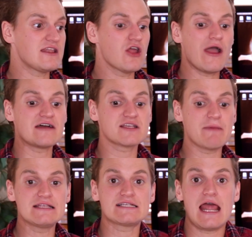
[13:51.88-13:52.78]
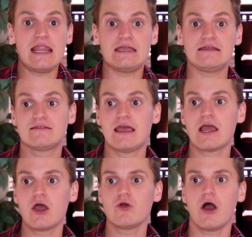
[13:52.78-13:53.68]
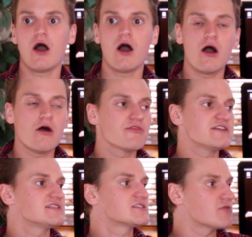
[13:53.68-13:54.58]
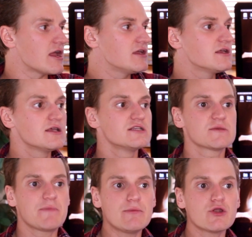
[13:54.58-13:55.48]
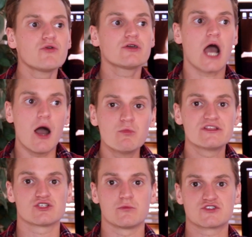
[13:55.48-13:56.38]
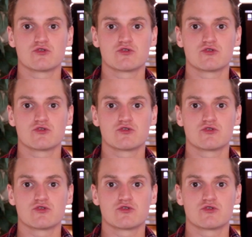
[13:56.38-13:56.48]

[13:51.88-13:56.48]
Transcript: They know how to make telly. They go, oh, this is great. So people don't come with sob